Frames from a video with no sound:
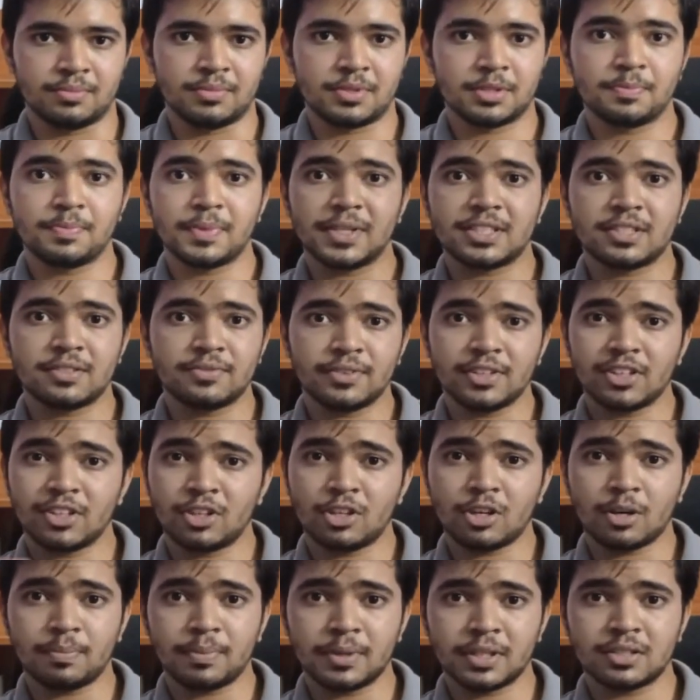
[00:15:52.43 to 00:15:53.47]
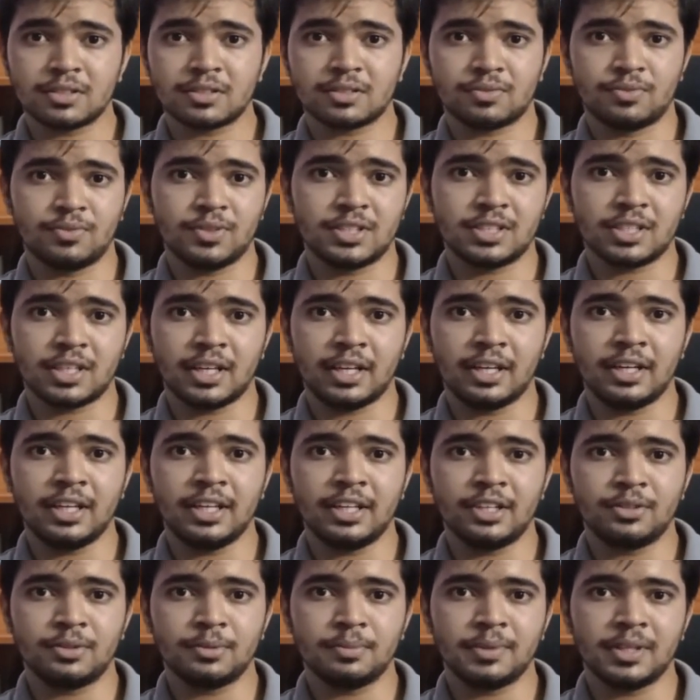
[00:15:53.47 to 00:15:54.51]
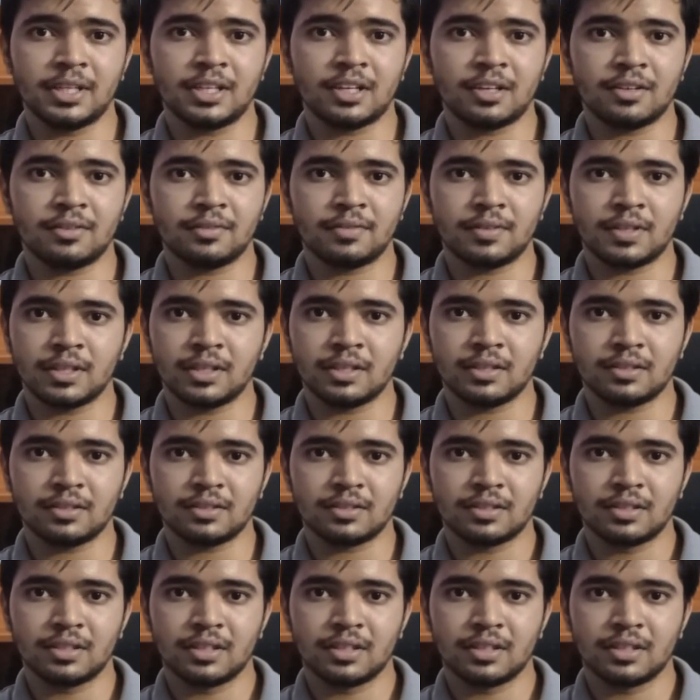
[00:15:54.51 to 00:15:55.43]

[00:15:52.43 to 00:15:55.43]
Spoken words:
specific topics which I need to be covering,